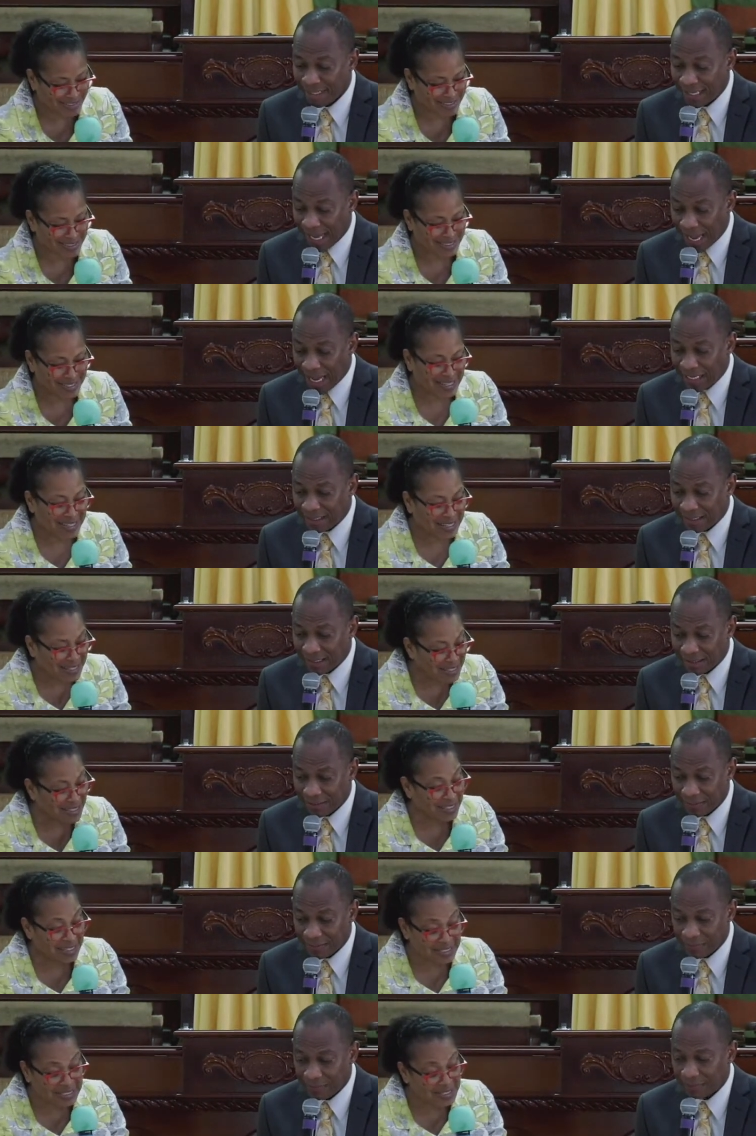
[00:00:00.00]
Speaker 1: yes, He
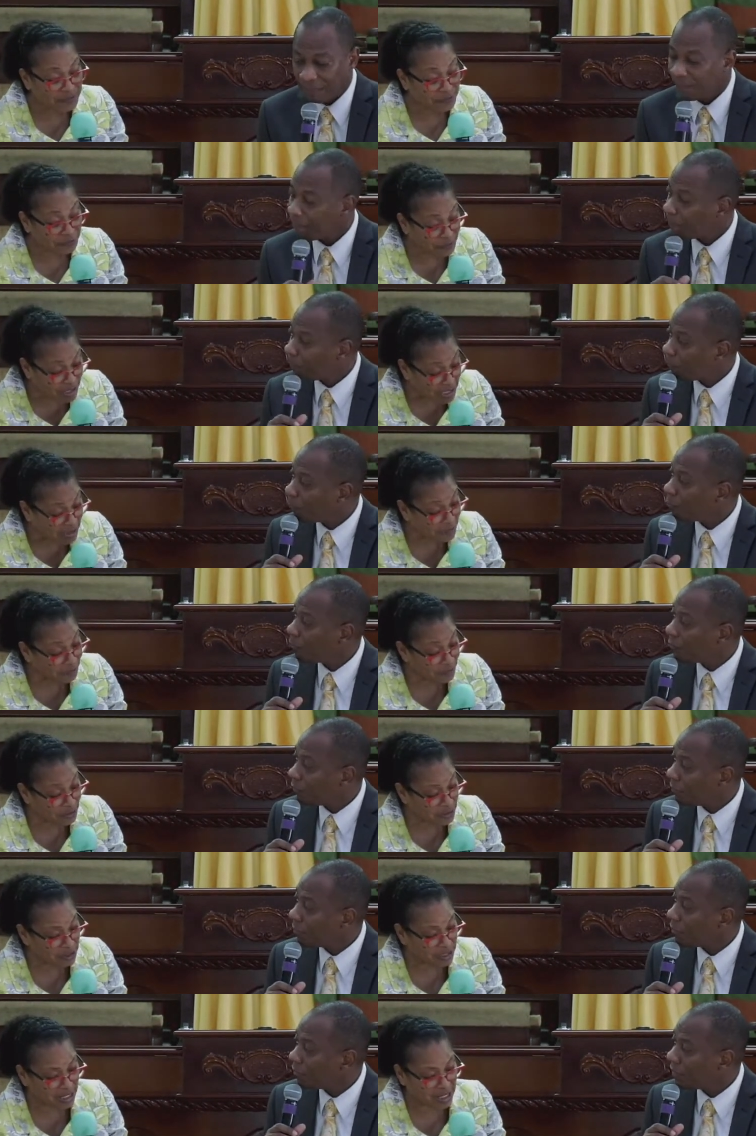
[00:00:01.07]
is faithful
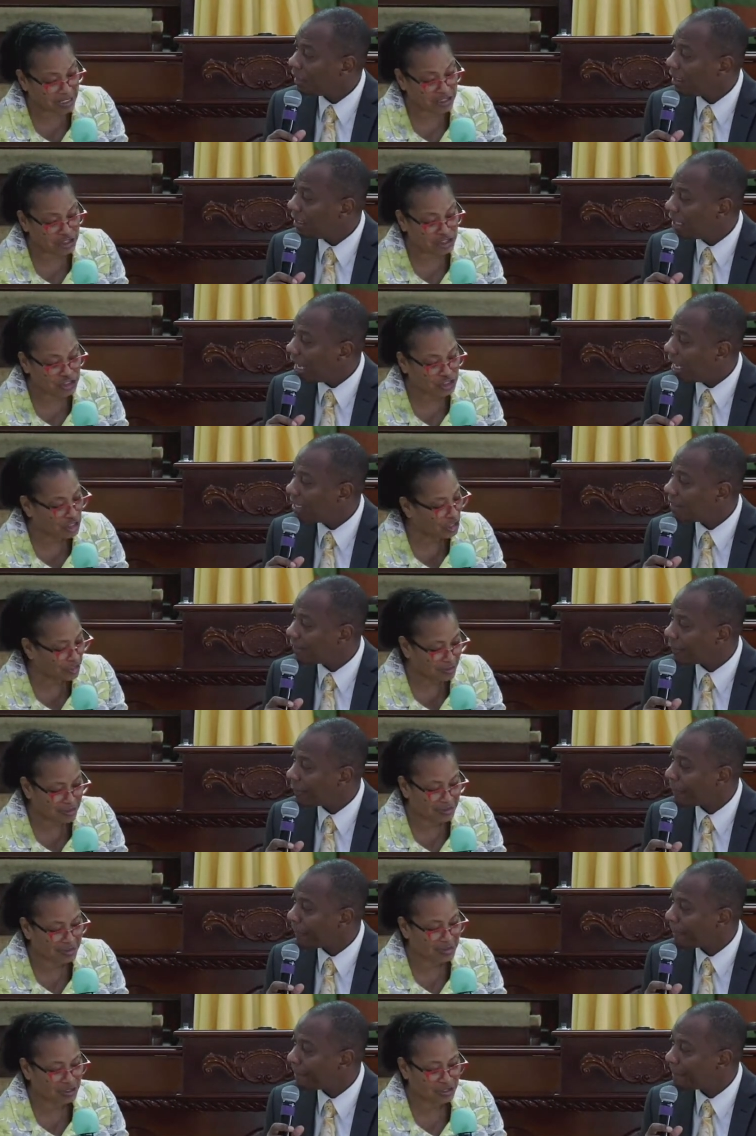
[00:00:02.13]
and just
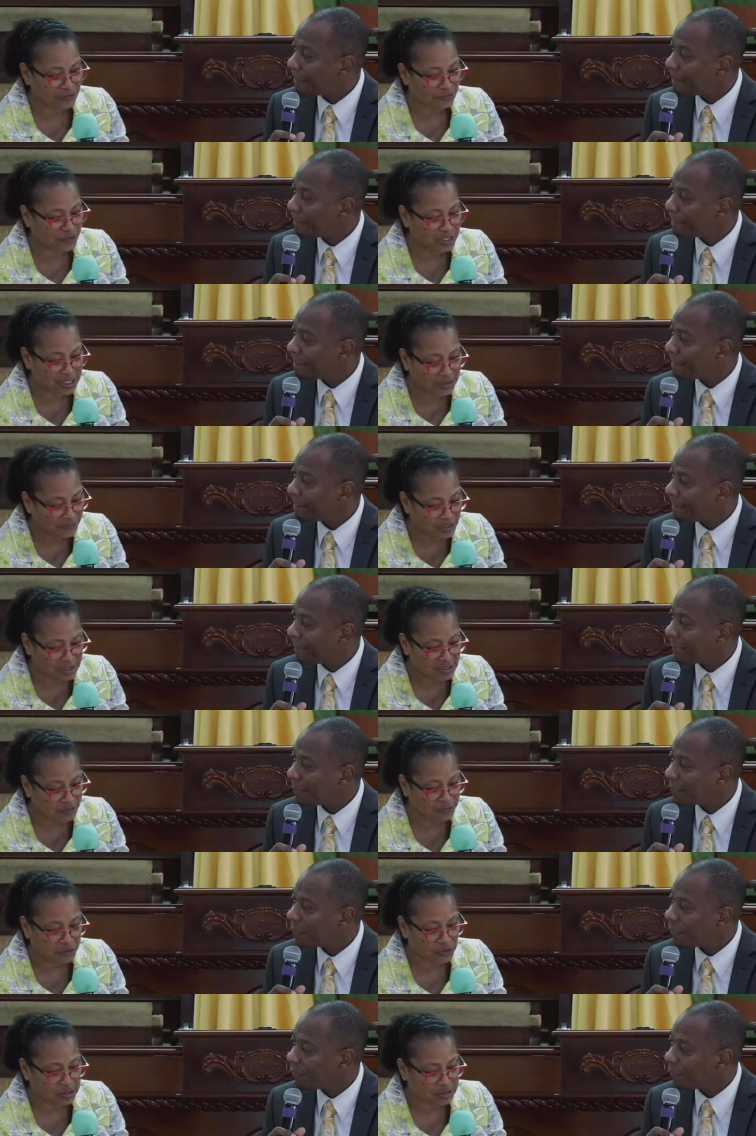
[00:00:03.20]
to forgive us of
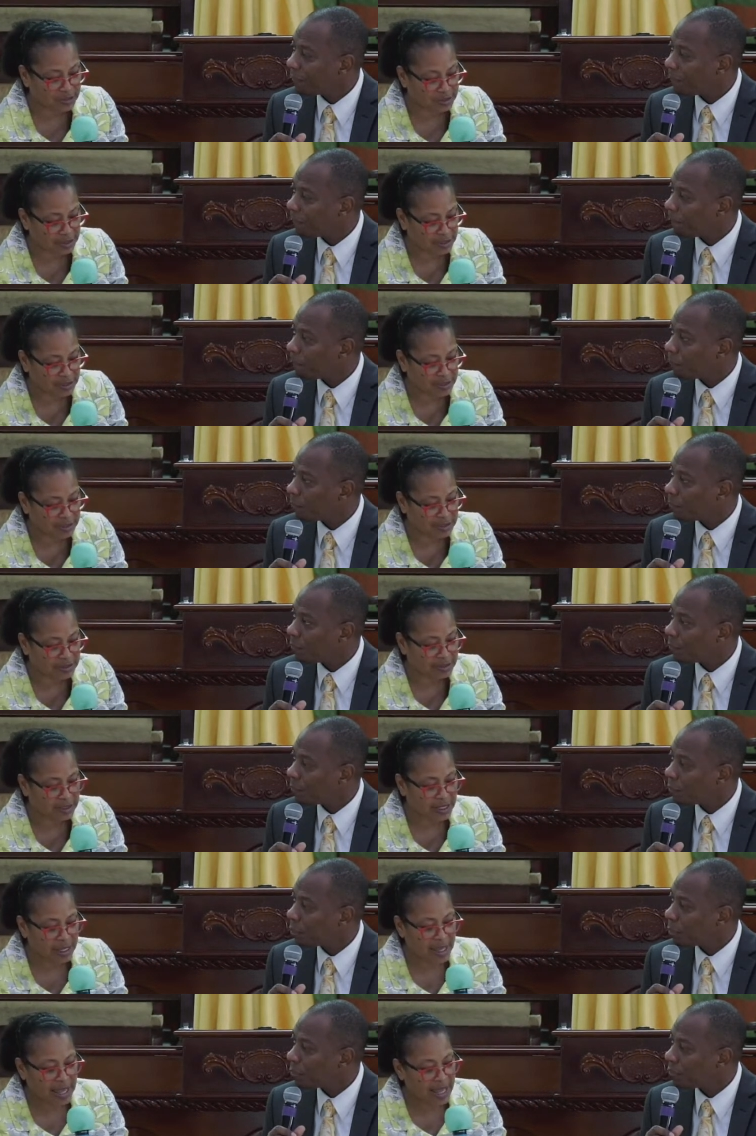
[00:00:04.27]
our sins
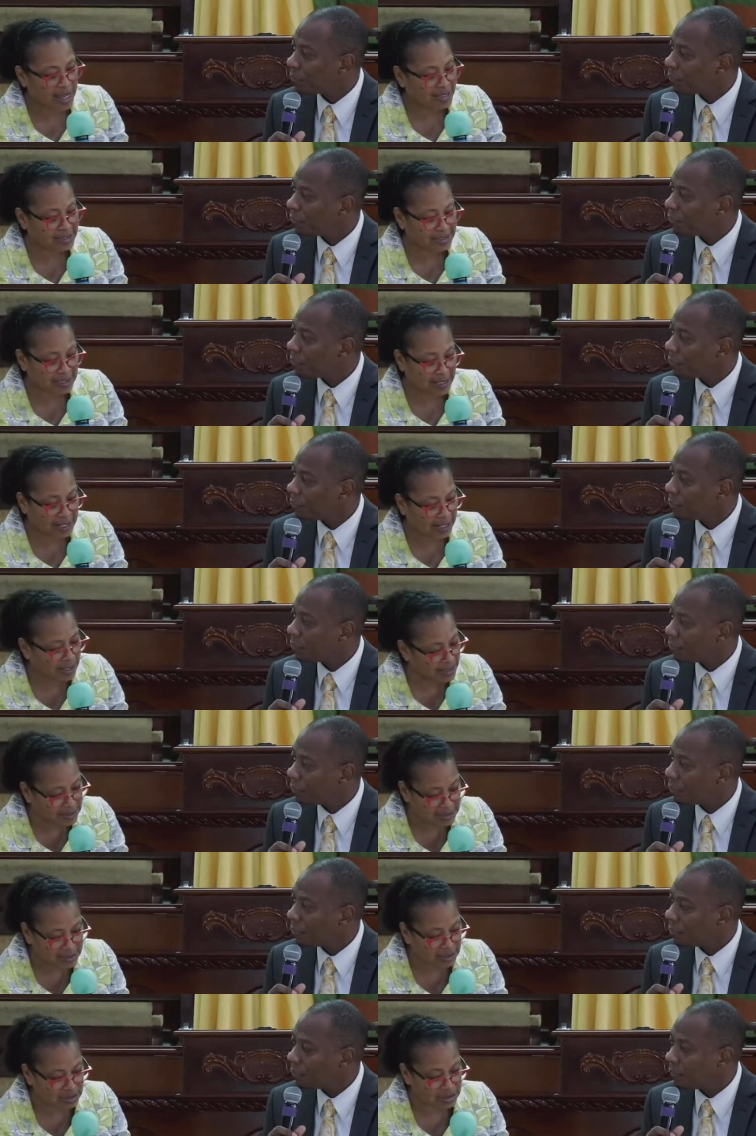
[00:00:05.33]
and to cleanse
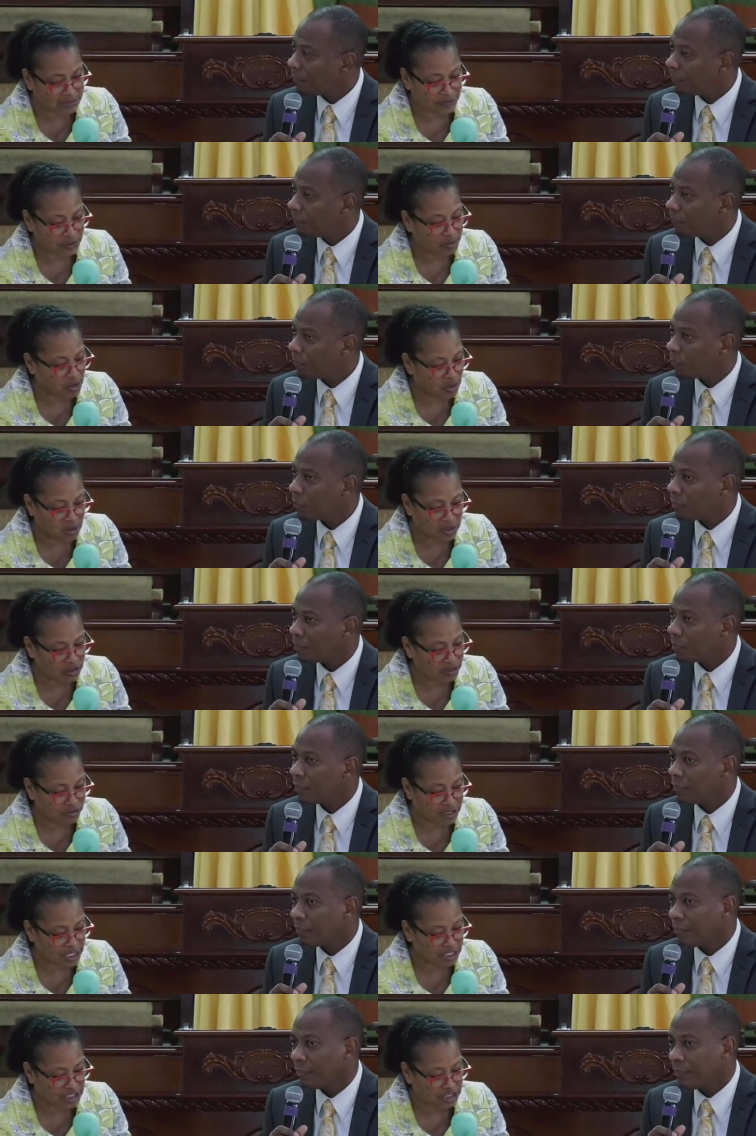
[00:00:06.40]
us from all
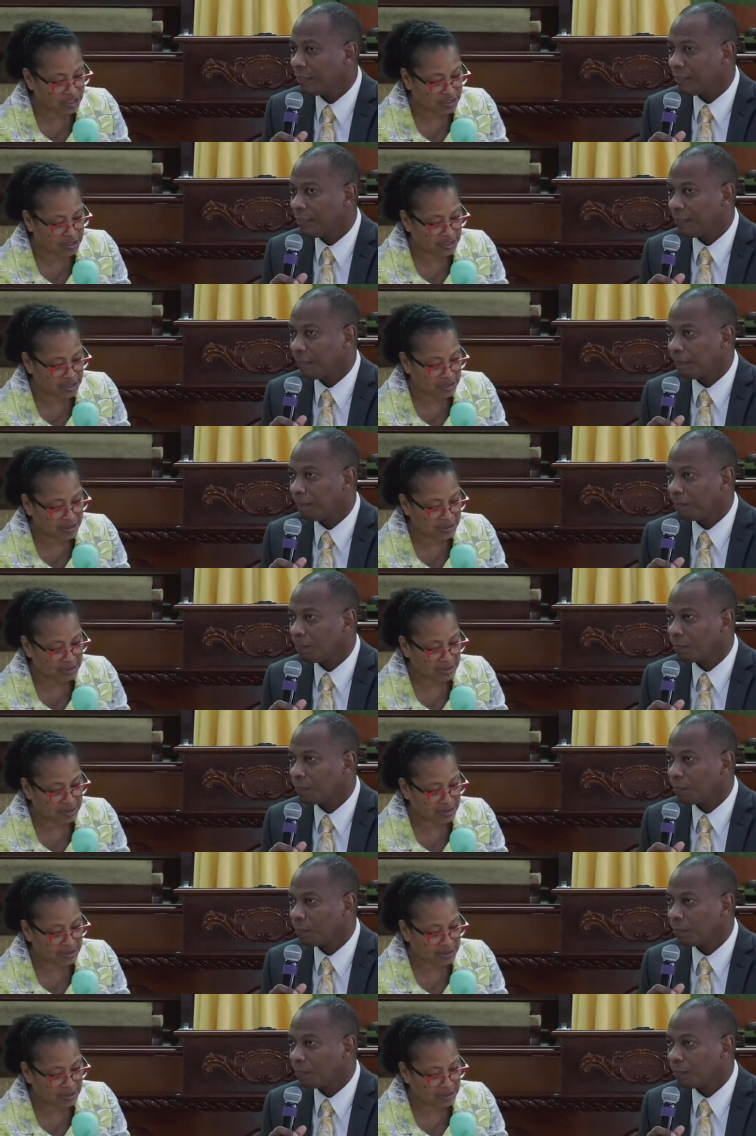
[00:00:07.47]
unrighteousness.